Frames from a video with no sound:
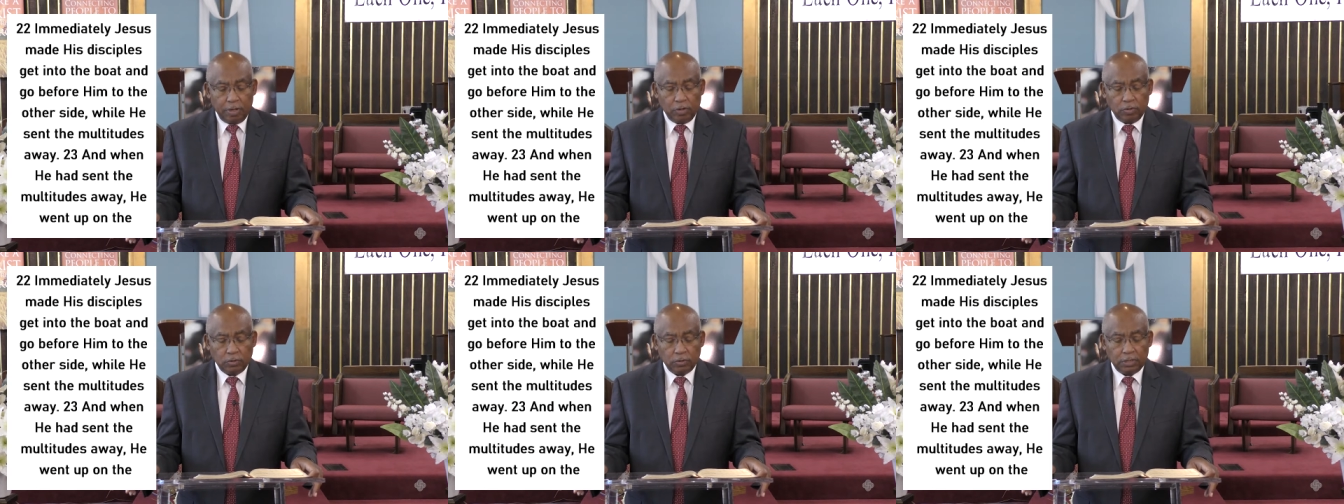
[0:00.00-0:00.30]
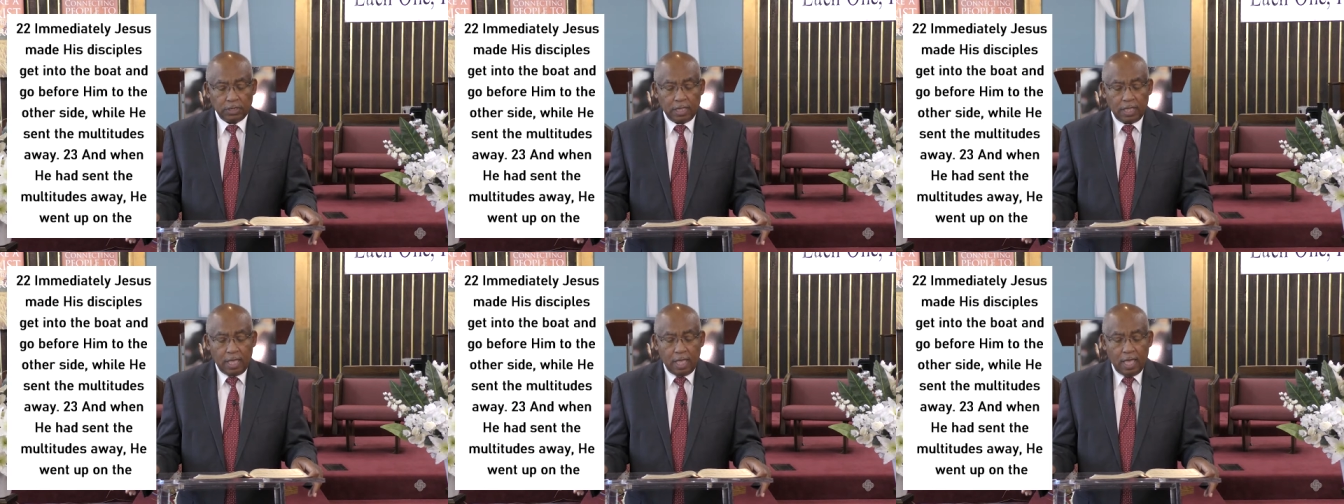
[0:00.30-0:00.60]
the
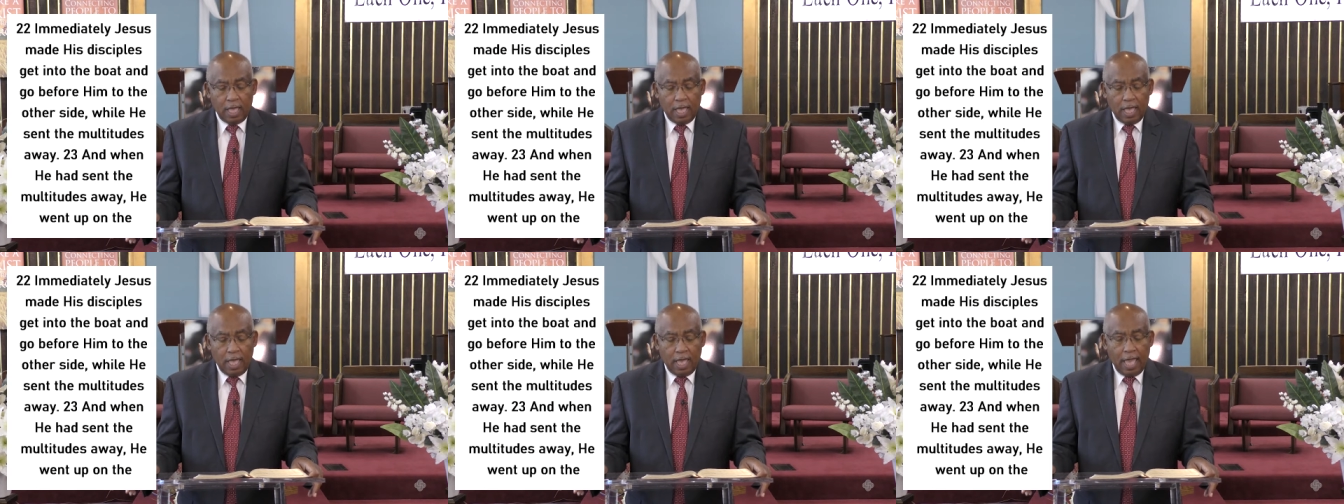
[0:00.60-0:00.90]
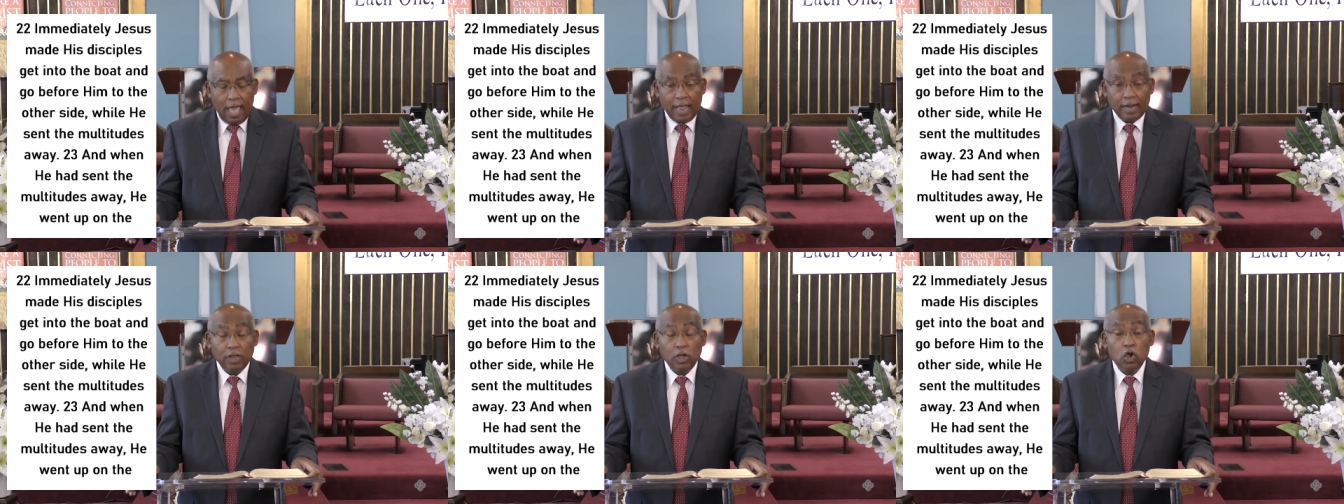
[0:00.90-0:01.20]
boat
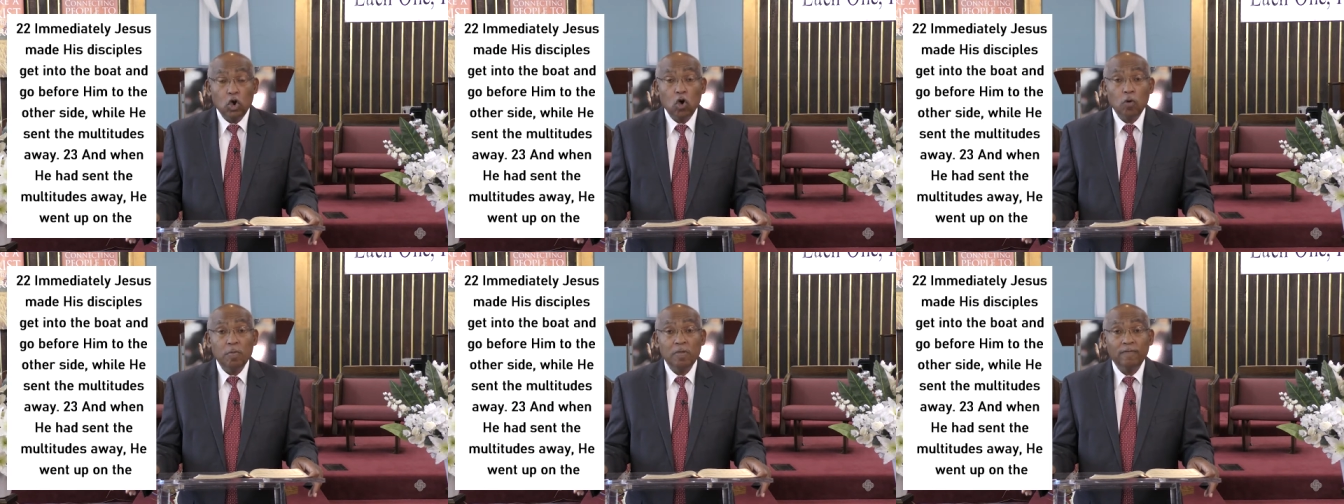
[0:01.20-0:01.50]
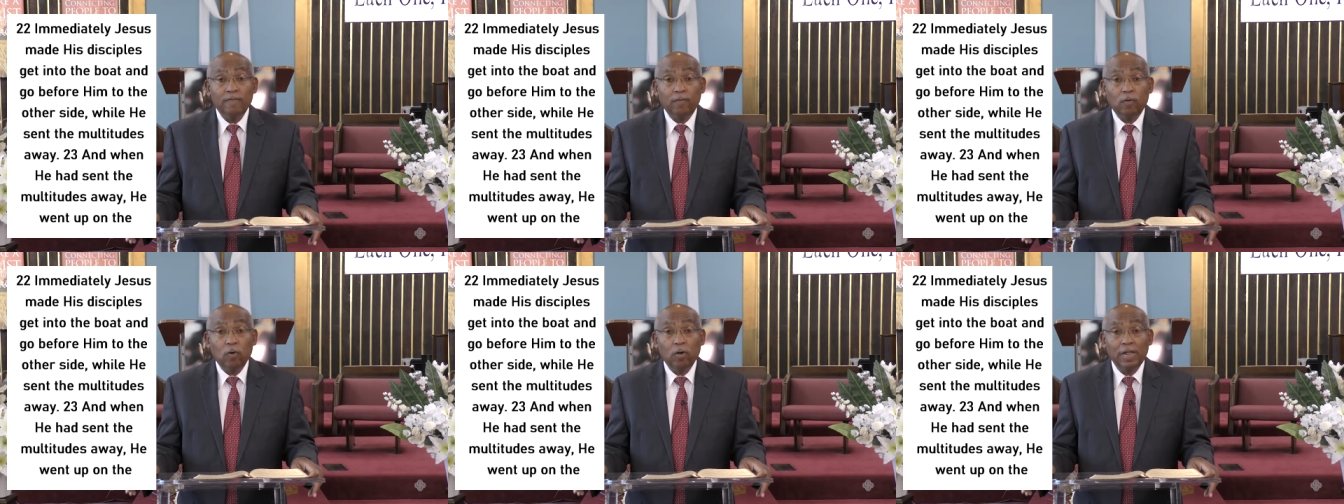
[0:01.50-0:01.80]
and go
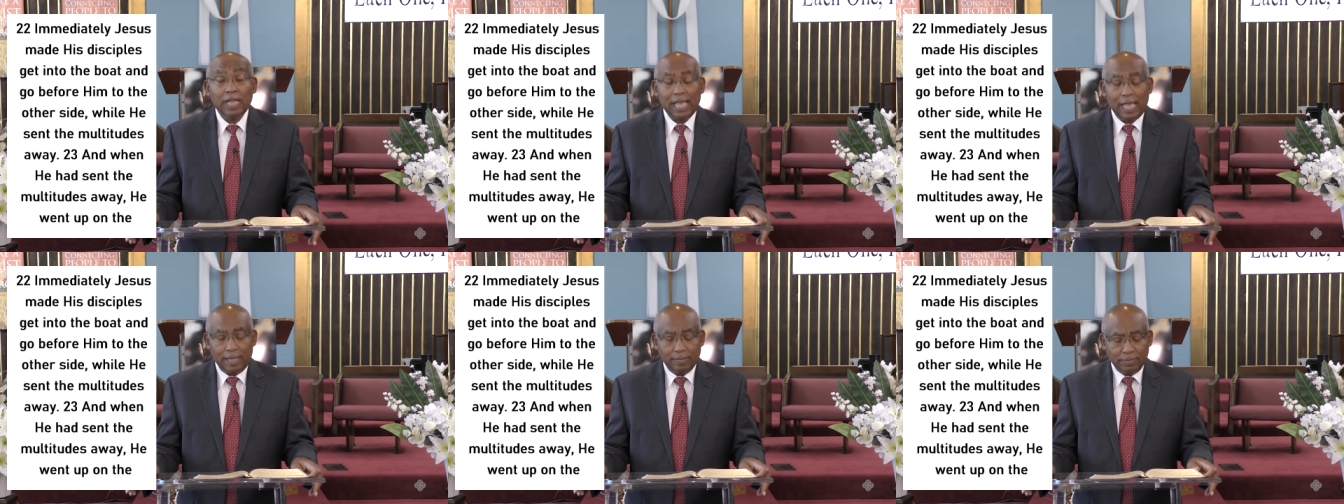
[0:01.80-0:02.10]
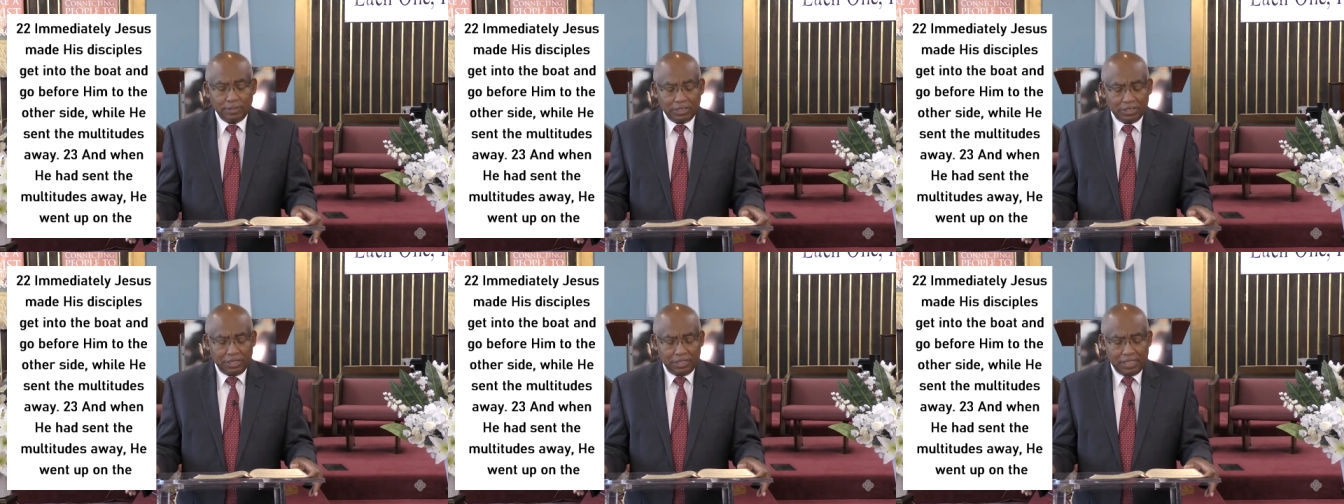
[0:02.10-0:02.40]
before
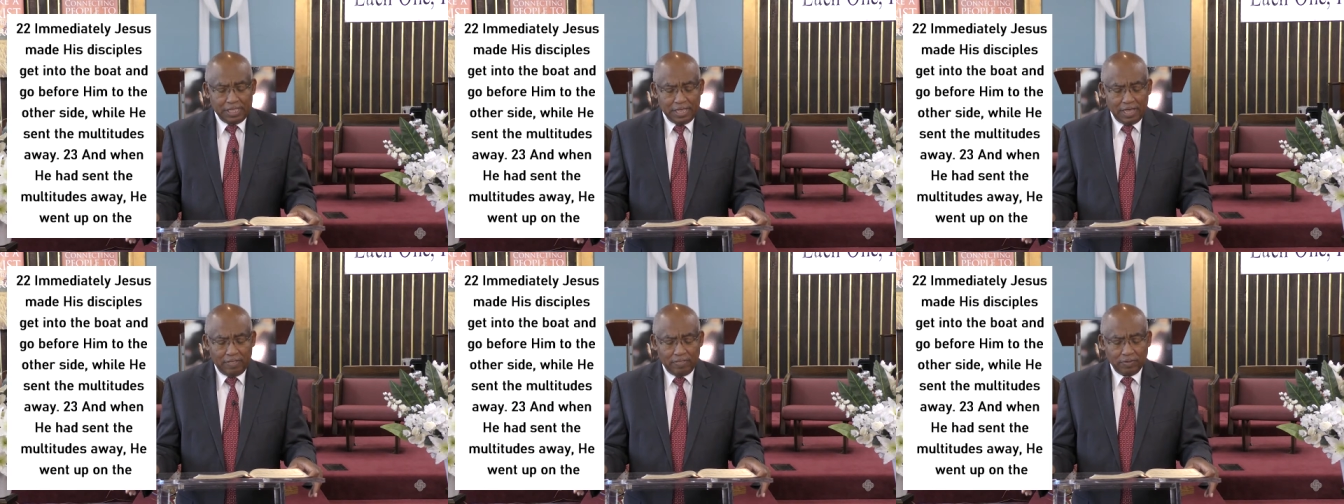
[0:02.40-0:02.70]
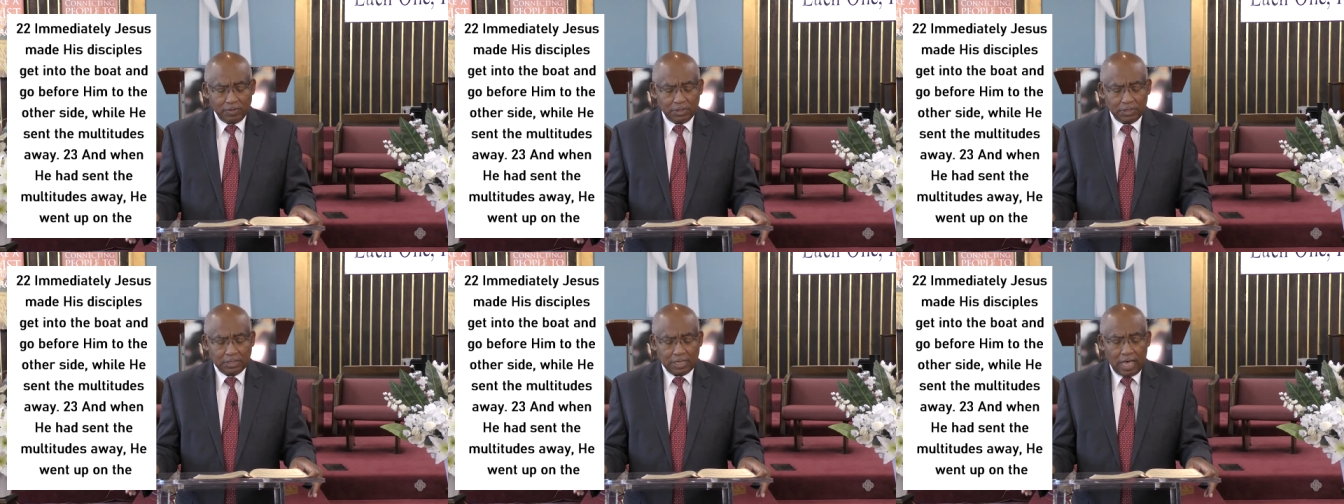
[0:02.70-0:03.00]
him to the
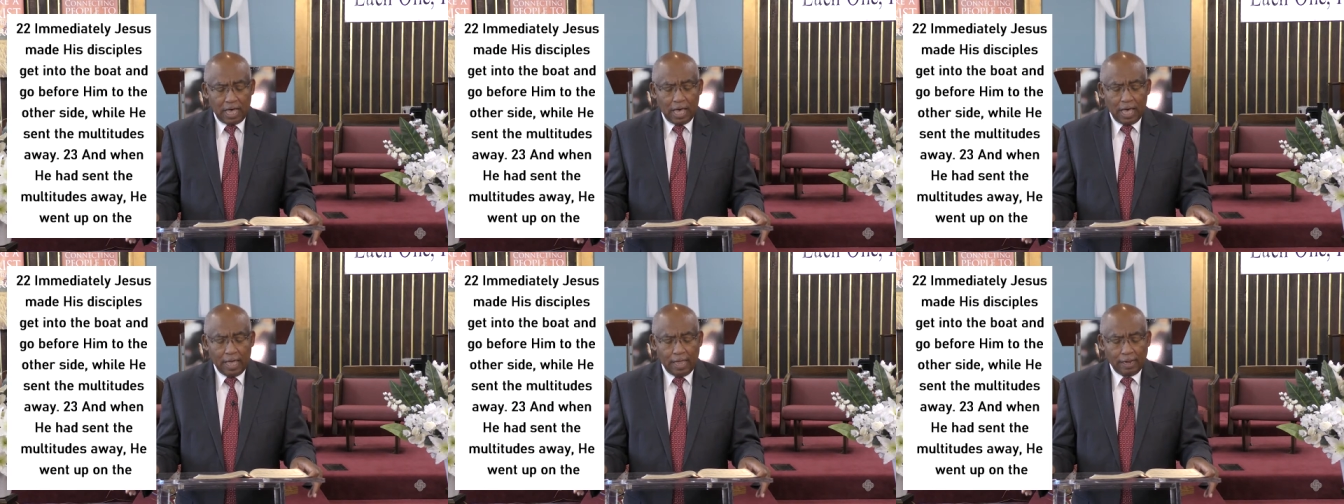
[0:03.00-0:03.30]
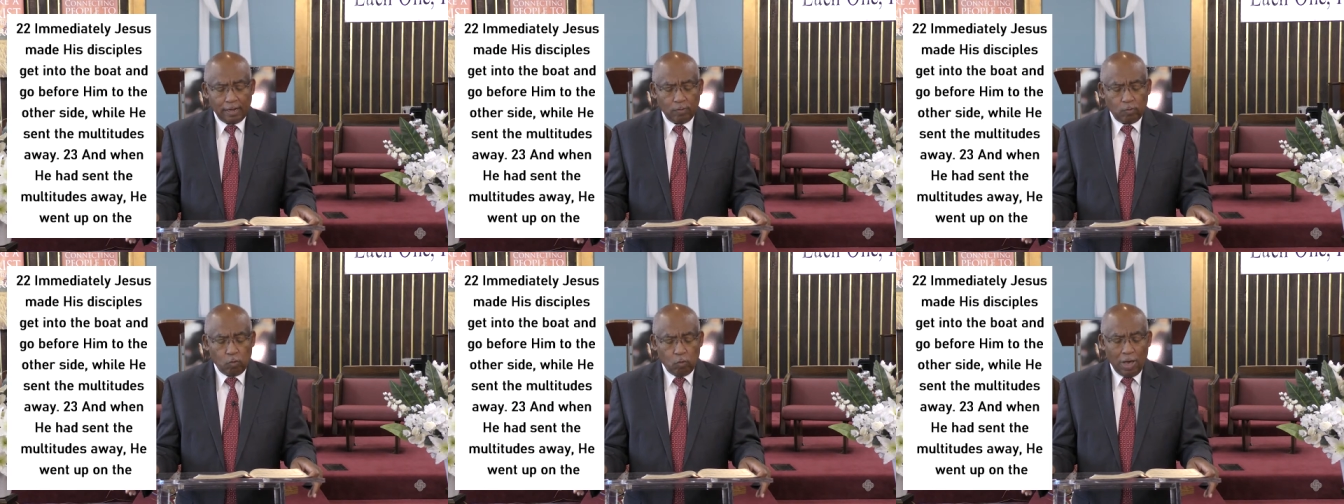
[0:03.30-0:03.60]
other
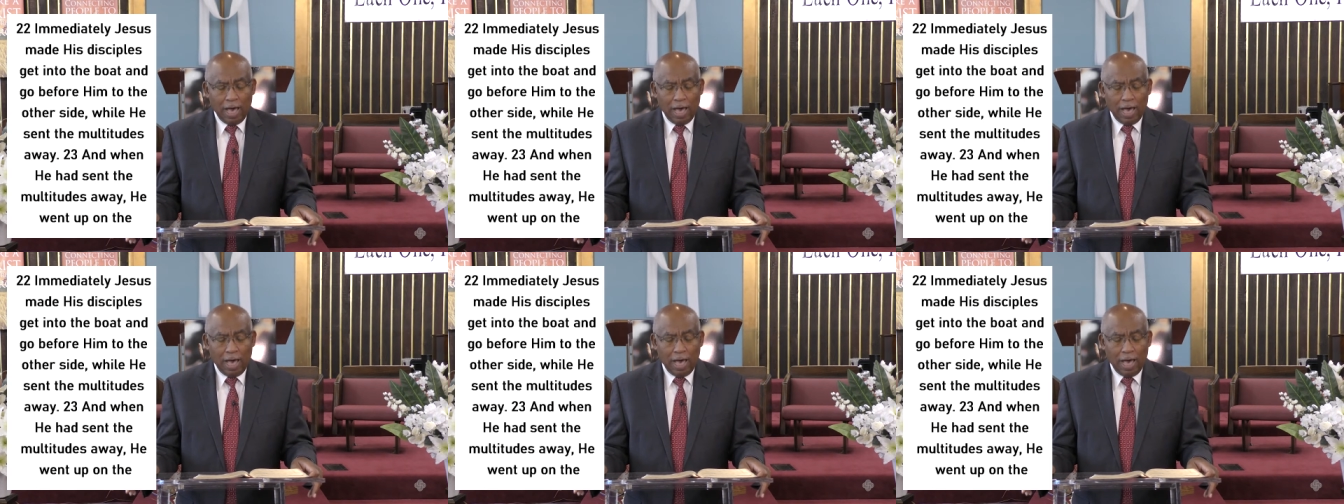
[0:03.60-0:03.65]
side